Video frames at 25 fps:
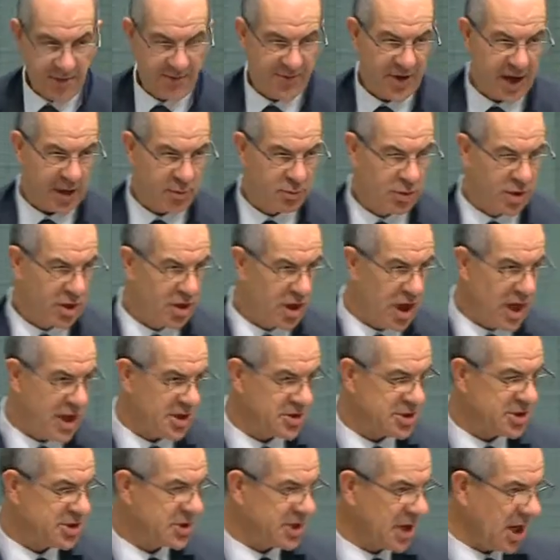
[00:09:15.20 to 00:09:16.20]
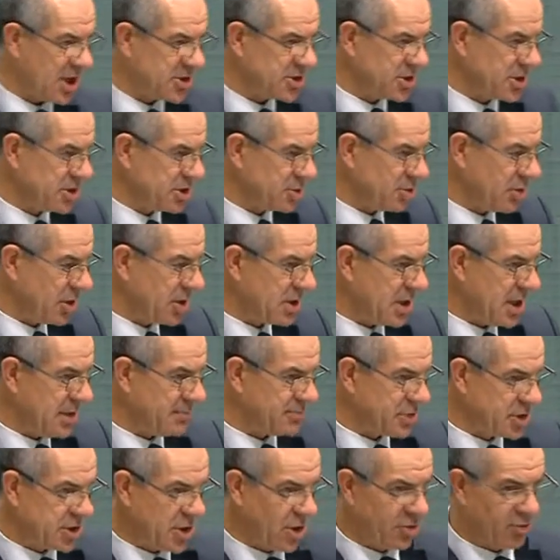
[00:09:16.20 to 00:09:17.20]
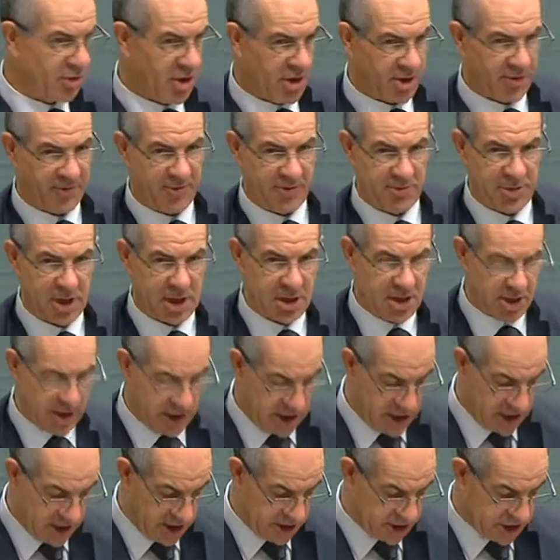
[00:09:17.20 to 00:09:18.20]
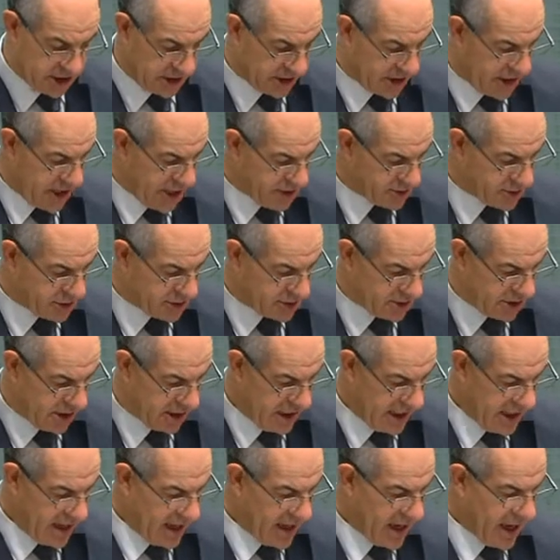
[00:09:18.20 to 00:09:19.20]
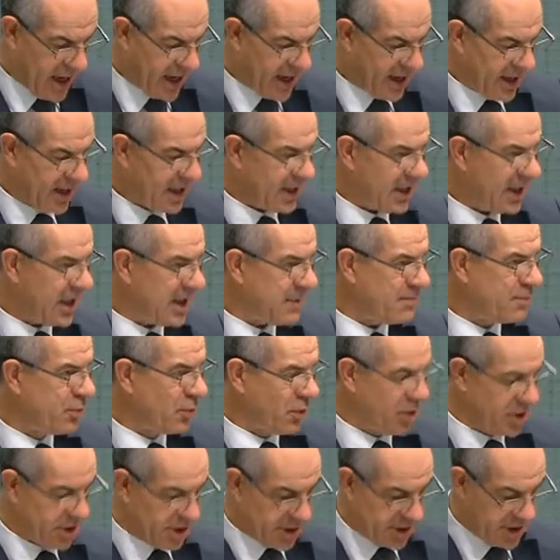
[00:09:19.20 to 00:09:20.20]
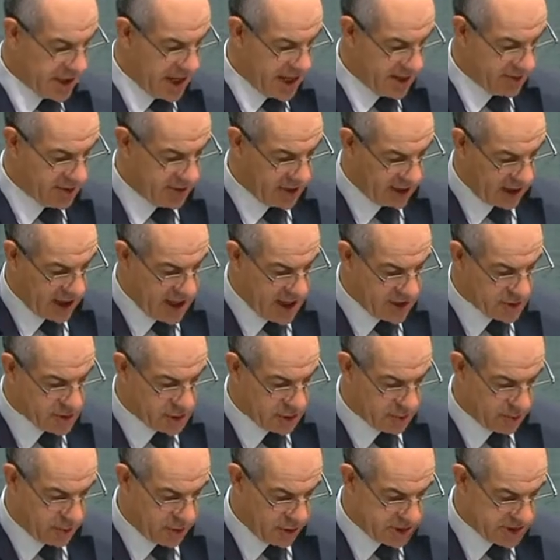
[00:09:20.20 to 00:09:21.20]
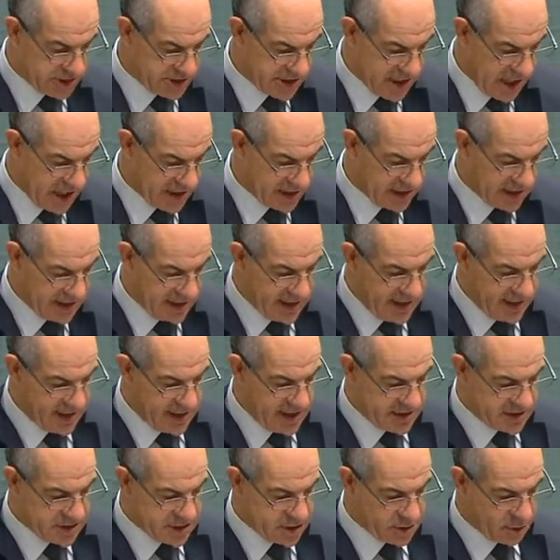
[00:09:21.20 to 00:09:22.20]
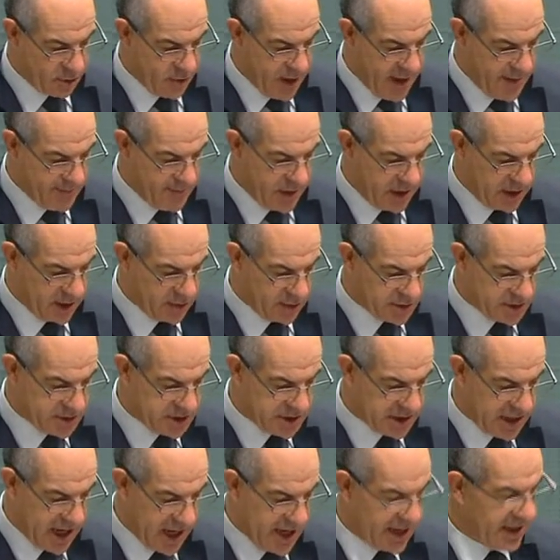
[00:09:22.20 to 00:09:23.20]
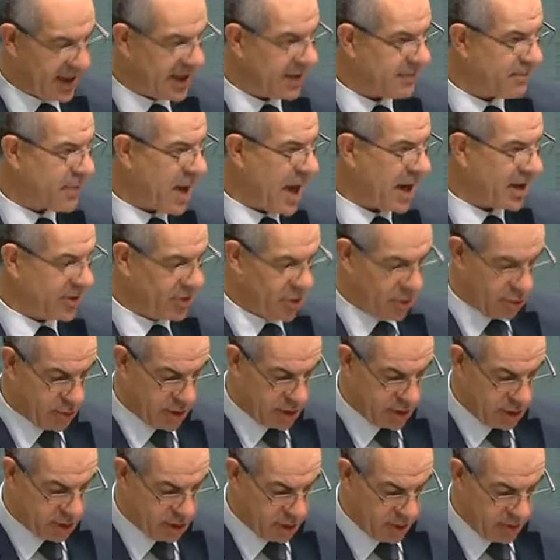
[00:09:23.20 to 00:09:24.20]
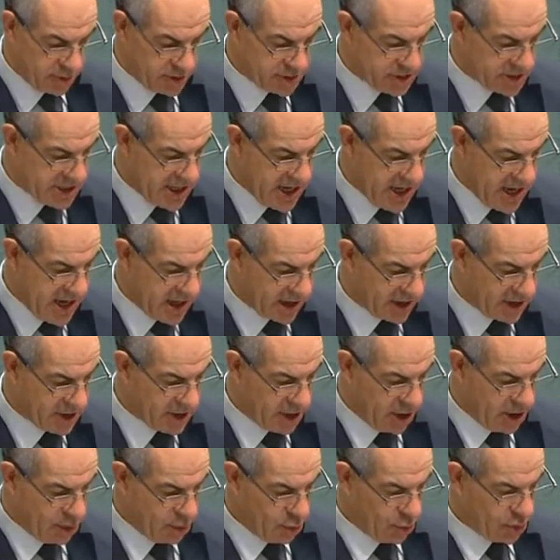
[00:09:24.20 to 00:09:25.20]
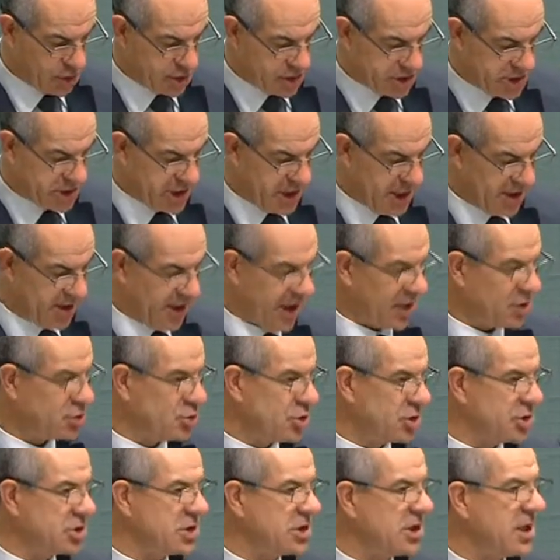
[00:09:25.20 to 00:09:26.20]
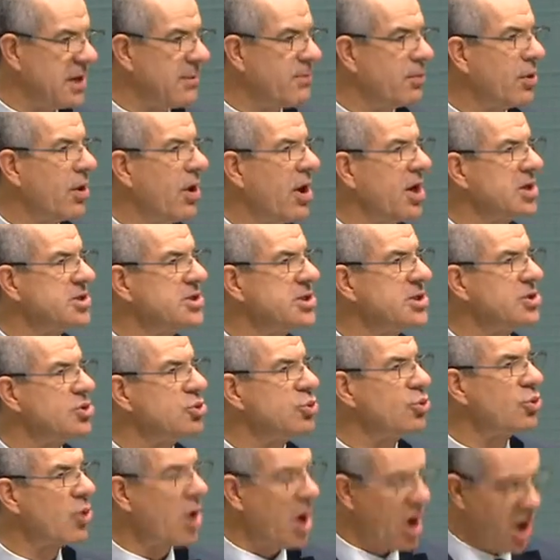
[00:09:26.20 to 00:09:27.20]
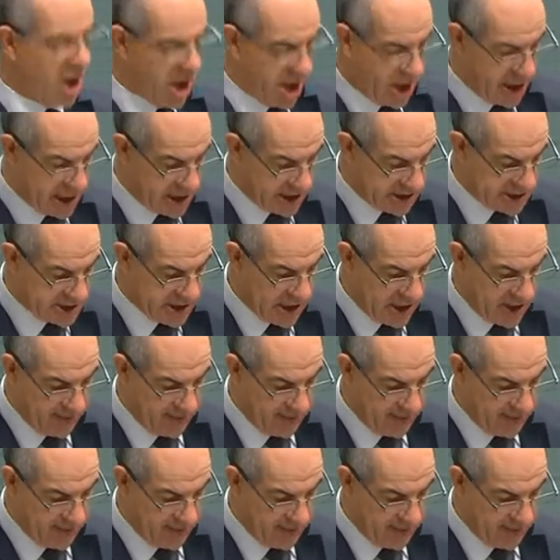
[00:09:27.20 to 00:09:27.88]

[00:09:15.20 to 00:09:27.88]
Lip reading: In fact, when I had discussions with Tim Sonreich from the Clean Energy Council, he pointed out, and the Council points out, that scrapping or scaling back the renewables target would see electricity prices rise,